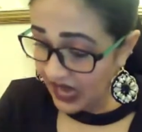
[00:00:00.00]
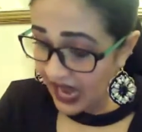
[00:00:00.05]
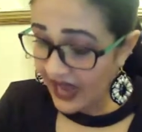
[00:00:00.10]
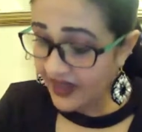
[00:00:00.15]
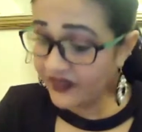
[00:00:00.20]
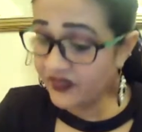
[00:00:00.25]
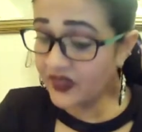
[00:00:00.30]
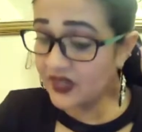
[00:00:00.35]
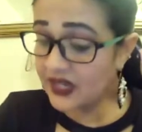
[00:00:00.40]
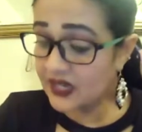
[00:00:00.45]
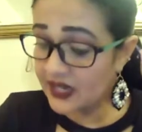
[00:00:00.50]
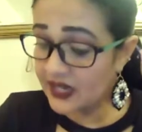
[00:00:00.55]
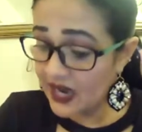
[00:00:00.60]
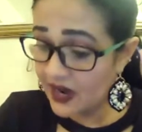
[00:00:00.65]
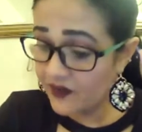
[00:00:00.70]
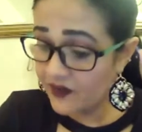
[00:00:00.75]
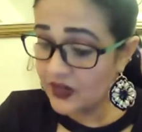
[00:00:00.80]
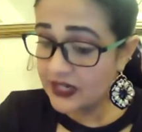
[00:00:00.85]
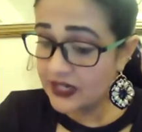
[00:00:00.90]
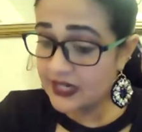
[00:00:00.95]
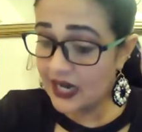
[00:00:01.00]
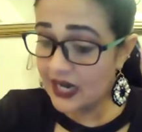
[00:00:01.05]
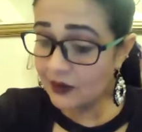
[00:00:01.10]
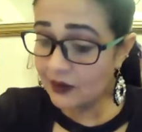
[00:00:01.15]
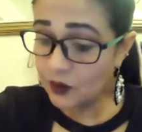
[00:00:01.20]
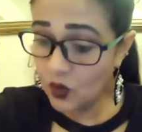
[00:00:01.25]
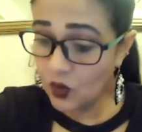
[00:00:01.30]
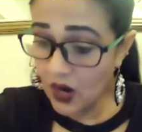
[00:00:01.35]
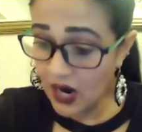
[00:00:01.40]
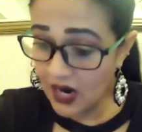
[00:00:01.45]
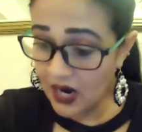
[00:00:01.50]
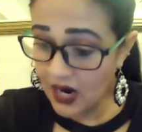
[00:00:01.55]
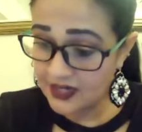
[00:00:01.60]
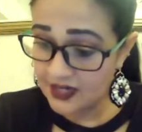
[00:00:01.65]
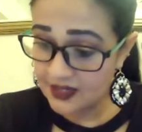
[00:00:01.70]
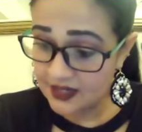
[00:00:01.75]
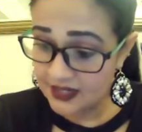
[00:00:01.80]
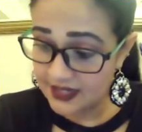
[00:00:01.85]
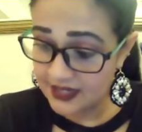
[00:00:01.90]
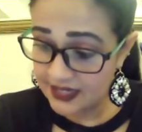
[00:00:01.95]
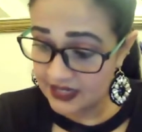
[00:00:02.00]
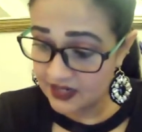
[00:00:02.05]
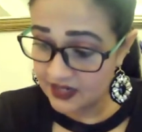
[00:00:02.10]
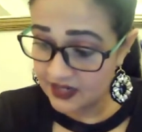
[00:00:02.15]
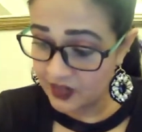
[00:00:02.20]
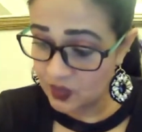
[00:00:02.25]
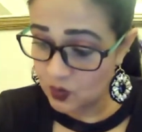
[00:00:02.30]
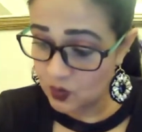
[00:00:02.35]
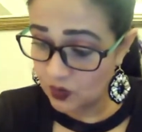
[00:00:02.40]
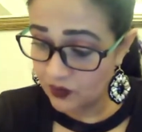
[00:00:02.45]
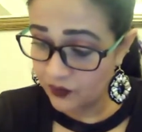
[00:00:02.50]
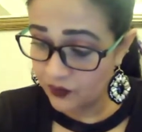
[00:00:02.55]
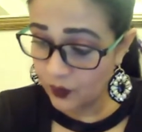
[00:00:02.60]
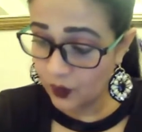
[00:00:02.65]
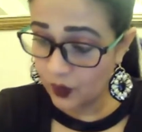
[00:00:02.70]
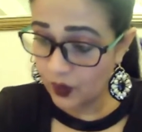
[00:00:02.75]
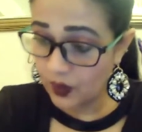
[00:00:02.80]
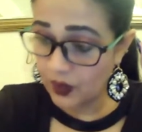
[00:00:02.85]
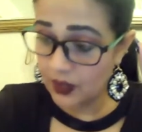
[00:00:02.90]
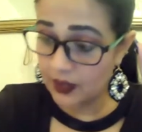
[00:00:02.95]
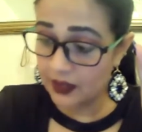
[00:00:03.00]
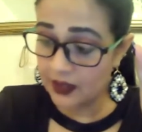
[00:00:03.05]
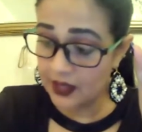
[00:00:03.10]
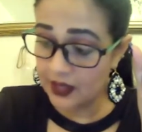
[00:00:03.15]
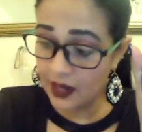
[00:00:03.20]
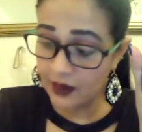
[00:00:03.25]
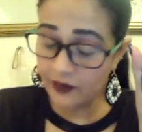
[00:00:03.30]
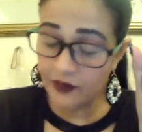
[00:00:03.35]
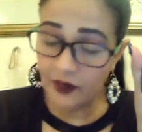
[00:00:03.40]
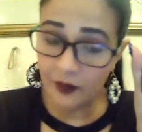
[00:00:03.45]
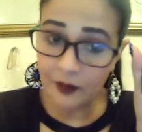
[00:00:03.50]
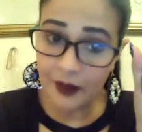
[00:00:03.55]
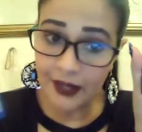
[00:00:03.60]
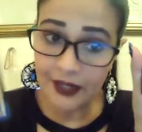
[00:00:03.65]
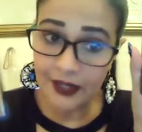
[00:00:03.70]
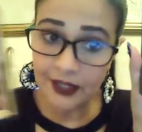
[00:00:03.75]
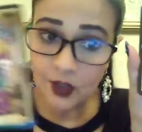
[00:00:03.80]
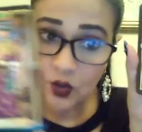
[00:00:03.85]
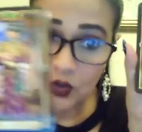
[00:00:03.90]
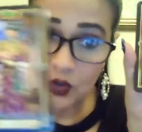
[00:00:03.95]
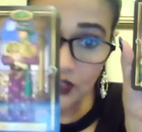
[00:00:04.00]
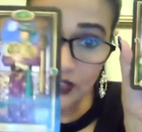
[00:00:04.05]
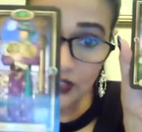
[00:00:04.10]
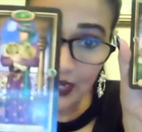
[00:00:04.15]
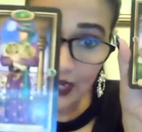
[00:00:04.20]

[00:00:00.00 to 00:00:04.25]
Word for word: I think every time you ask this individual for love, money, or